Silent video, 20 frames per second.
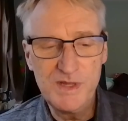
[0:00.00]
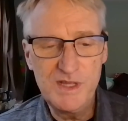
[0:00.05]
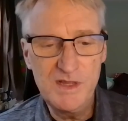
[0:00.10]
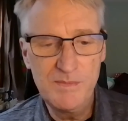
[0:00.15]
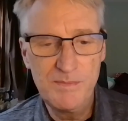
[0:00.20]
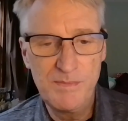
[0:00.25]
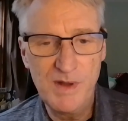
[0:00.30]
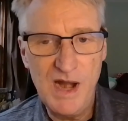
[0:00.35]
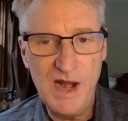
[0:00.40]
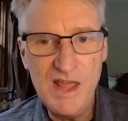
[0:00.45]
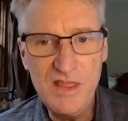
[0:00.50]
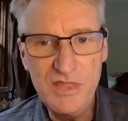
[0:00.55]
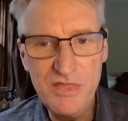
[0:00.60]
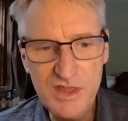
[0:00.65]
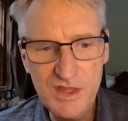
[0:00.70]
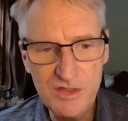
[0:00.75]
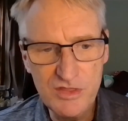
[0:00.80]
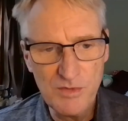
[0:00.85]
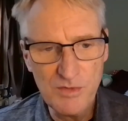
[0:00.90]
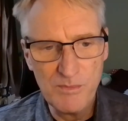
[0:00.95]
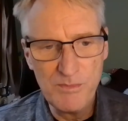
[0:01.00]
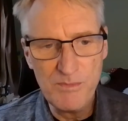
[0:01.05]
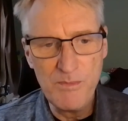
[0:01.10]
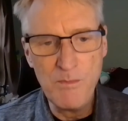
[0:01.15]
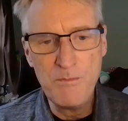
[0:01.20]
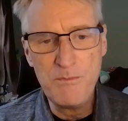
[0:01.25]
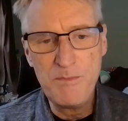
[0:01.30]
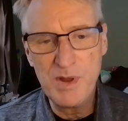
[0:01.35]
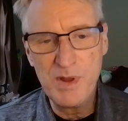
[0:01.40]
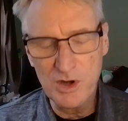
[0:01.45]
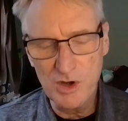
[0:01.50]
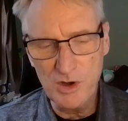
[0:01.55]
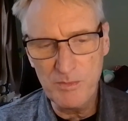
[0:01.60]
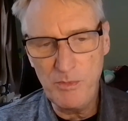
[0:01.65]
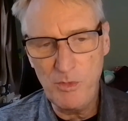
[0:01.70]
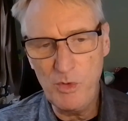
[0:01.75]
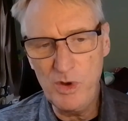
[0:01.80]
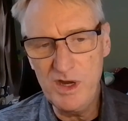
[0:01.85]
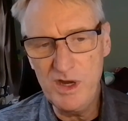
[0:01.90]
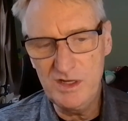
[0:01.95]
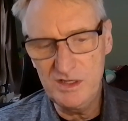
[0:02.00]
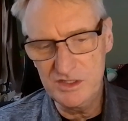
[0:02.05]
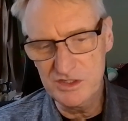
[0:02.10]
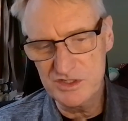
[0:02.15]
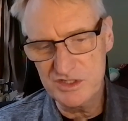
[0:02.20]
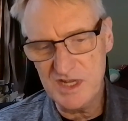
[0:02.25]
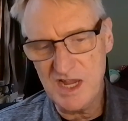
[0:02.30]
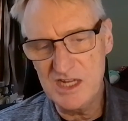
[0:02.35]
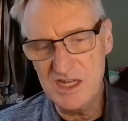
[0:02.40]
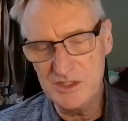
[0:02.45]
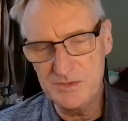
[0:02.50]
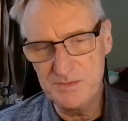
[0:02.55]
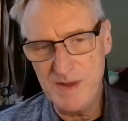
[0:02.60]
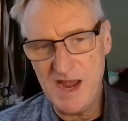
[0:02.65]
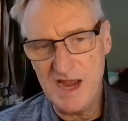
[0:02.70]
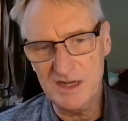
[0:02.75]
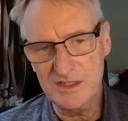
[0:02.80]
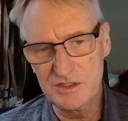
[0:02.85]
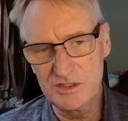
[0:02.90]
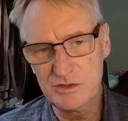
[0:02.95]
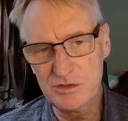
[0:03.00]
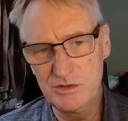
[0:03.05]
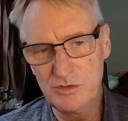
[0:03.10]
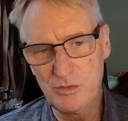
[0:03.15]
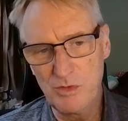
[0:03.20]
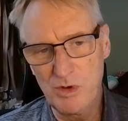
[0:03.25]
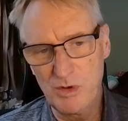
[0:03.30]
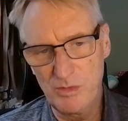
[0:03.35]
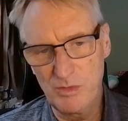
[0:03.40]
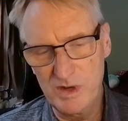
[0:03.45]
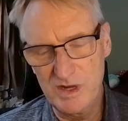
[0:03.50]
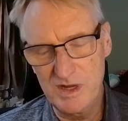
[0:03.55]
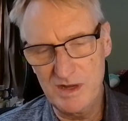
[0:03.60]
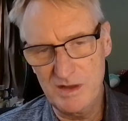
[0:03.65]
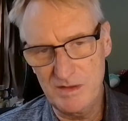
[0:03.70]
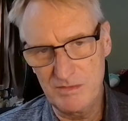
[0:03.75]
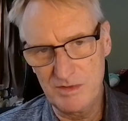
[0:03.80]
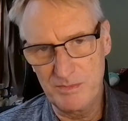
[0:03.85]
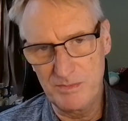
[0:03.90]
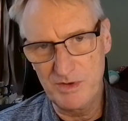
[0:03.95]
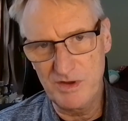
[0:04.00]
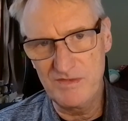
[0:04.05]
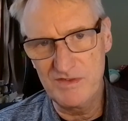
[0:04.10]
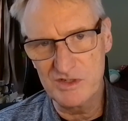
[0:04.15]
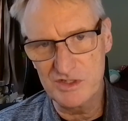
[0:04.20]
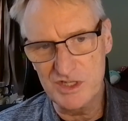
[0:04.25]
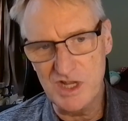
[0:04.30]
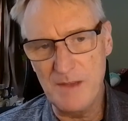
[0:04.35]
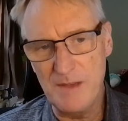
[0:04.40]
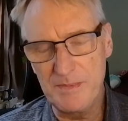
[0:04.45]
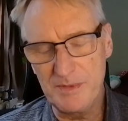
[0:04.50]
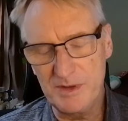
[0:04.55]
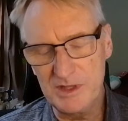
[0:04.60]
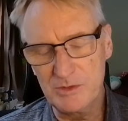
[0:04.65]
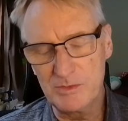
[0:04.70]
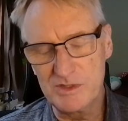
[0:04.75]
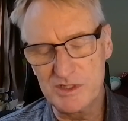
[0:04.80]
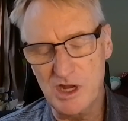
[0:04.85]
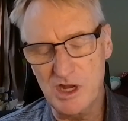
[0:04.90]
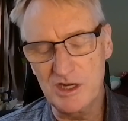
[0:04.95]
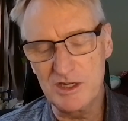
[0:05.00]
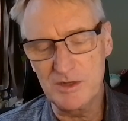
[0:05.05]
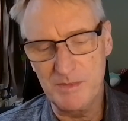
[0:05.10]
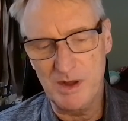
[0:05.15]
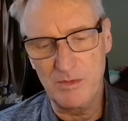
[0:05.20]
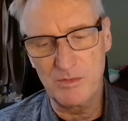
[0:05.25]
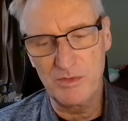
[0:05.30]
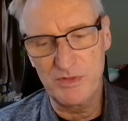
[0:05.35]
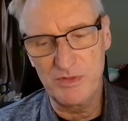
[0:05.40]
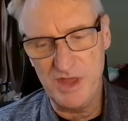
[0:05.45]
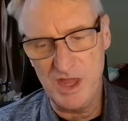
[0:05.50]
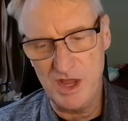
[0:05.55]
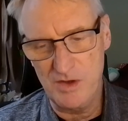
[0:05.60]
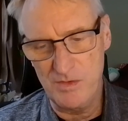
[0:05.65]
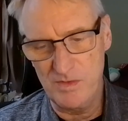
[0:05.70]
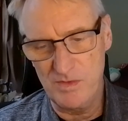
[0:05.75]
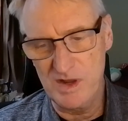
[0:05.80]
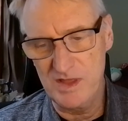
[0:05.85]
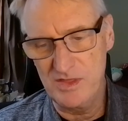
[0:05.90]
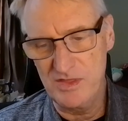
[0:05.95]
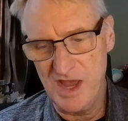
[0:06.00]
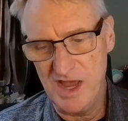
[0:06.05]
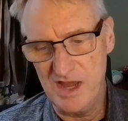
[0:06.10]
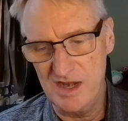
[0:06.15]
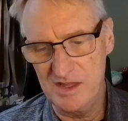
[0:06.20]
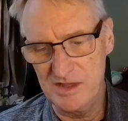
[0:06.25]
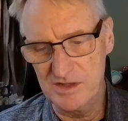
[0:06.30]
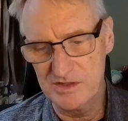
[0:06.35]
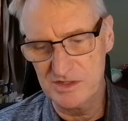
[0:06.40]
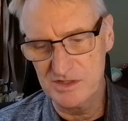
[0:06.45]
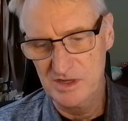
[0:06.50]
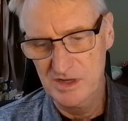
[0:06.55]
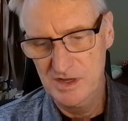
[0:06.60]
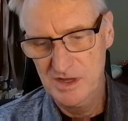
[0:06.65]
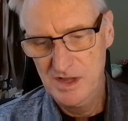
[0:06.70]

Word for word: be, but I think the bigger point, this ties back to what we, the previous topic that we talked about with Henry, that is